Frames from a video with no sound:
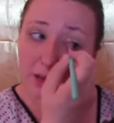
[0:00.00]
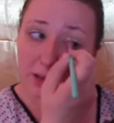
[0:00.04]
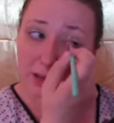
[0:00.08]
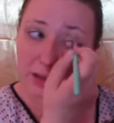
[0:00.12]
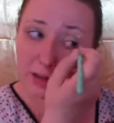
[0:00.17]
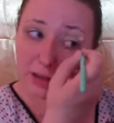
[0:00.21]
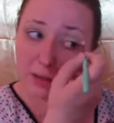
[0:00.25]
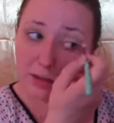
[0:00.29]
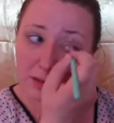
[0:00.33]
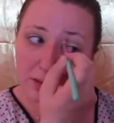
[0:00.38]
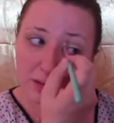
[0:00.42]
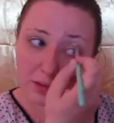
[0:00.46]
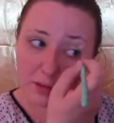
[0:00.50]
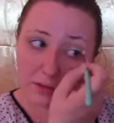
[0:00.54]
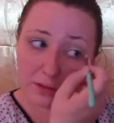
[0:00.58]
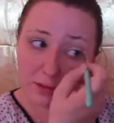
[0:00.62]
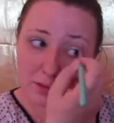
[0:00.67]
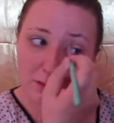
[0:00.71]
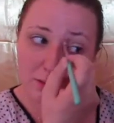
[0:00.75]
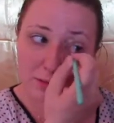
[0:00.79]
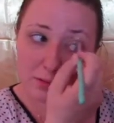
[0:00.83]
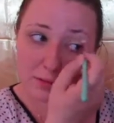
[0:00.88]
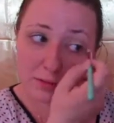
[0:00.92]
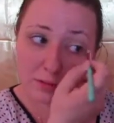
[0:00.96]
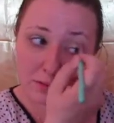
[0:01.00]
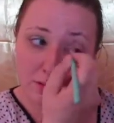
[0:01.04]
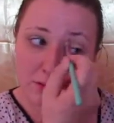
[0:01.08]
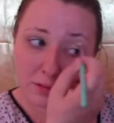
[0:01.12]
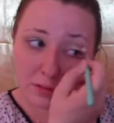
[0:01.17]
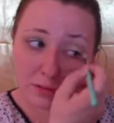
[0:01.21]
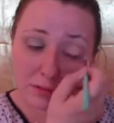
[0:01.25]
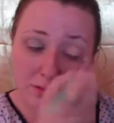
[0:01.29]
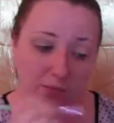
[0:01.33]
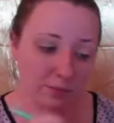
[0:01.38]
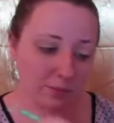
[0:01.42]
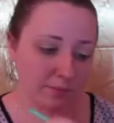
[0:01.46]

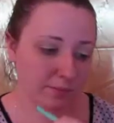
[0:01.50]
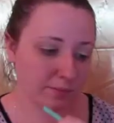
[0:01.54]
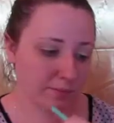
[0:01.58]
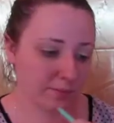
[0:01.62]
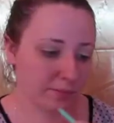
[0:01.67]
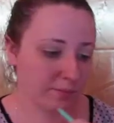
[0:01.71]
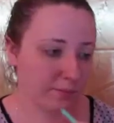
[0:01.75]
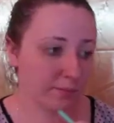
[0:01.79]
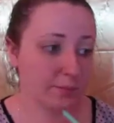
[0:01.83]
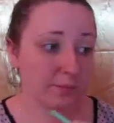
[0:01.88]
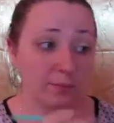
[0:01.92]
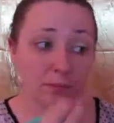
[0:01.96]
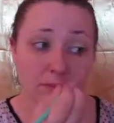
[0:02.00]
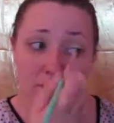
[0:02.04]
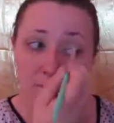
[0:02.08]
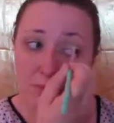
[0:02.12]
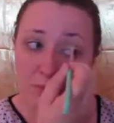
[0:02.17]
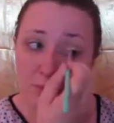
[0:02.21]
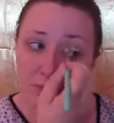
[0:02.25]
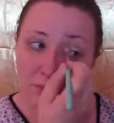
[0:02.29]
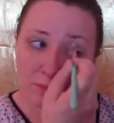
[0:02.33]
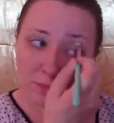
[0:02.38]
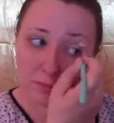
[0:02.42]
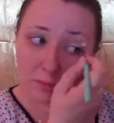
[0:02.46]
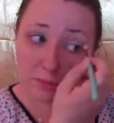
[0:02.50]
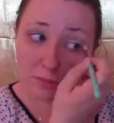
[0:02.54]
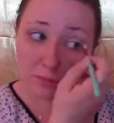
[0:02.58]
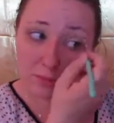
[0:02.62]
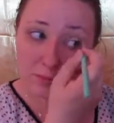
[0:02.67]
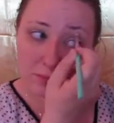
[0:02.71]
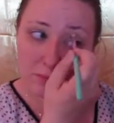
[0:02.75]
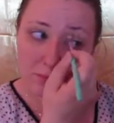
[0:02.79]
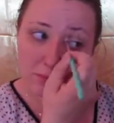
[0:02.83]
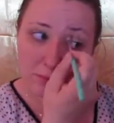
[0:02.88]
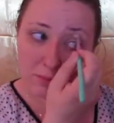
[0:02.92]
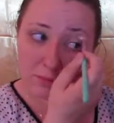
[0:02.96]

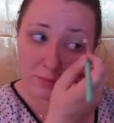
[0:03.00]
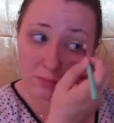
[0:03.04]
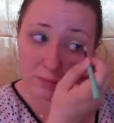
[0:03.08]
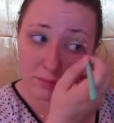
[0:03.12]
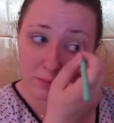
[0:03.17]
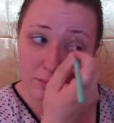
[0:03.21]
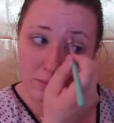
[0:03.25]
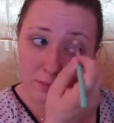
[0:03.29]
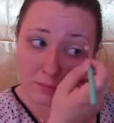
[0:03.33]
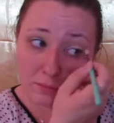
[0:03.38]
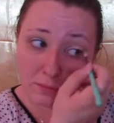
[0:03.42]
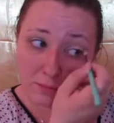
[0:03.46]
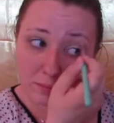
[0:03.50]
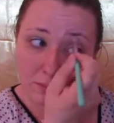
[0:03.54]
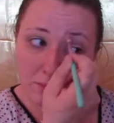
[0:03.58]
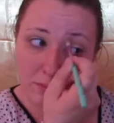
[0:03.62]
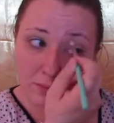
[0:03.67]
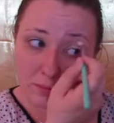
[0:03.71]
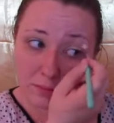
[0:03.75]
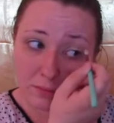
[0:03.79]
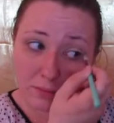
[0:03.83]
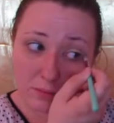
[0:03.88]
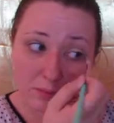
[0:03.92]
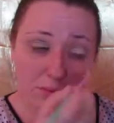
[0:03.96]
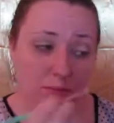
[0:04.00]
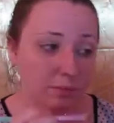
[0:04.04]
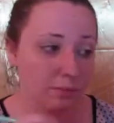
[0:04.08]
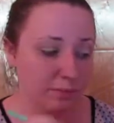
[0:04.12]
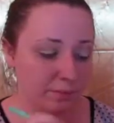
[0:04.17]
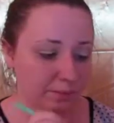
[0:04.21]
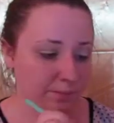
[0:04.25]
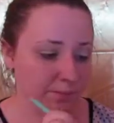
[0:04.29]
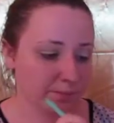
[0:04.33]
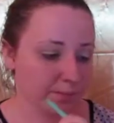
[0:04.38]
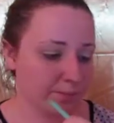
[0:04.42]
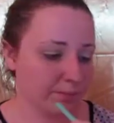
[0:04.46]

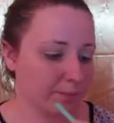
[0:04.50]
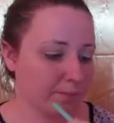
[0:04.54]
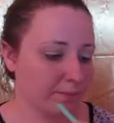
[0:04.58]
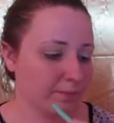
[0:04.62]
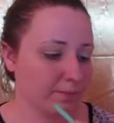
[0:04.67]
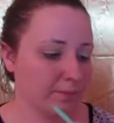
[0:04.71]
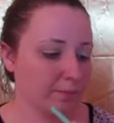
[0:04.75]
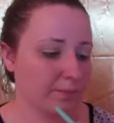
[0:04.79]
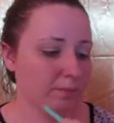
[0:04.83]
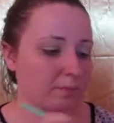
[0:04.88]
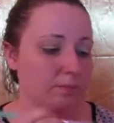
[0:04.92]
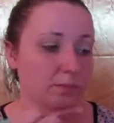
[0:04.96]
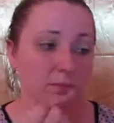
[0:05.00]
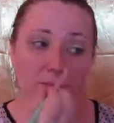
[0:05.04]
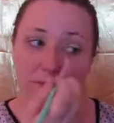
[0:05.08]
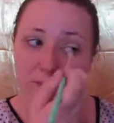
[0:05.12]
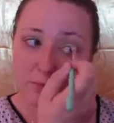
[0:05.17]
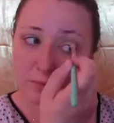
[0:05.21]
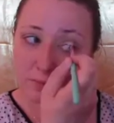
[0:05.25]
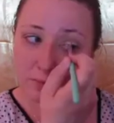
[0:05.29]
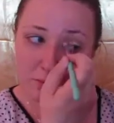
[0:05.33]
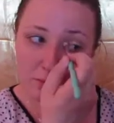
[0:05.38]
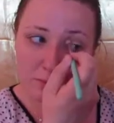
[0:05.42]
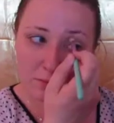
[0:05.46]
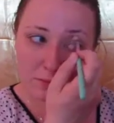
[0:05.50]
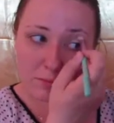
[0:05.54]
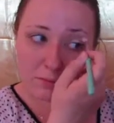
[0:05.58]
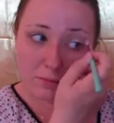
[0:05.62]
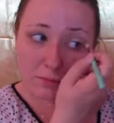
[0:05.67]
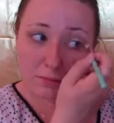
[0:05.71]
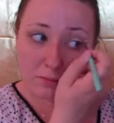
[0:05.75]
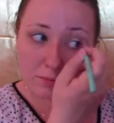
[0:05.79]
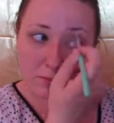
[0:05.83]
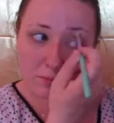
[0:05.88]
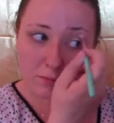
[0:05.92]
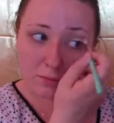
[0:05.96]

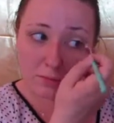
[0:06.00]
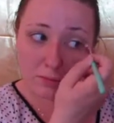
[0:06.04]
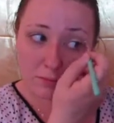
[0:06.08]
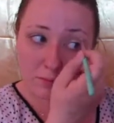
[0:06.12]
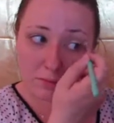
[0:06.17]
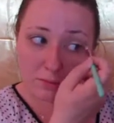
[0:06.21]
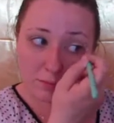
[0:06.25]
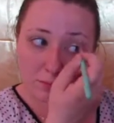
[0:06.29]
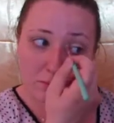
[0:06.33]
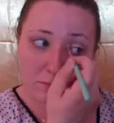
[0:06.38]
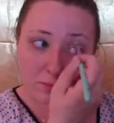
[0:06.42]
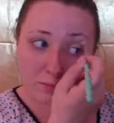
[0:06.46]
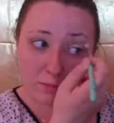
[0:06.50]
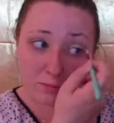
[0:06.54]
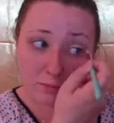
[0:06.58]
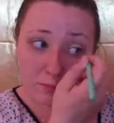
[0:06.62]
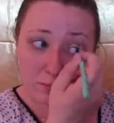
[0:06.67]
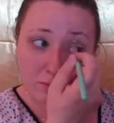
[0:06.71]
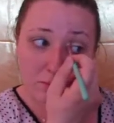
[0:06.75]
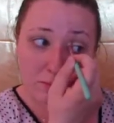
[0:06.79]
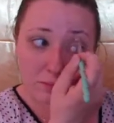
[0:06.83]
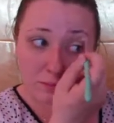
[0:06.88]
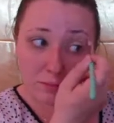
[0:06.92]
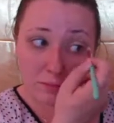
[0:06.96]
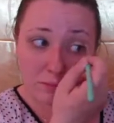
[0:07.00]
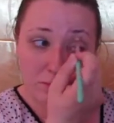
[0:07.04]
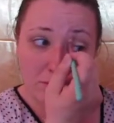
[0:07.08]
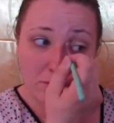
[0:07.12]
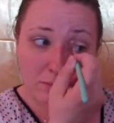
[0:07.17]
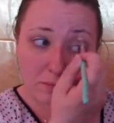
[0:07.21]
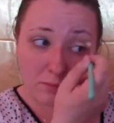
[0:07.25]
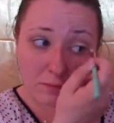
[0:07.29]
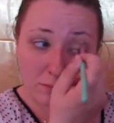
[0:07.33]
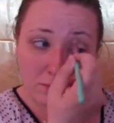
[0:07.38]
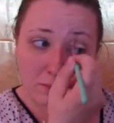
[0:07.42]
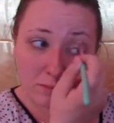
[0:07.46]

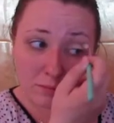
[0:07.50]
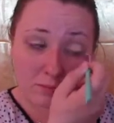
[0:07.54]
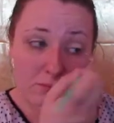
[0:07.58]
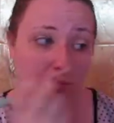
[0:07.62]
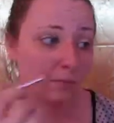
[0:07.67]
Nothing is said.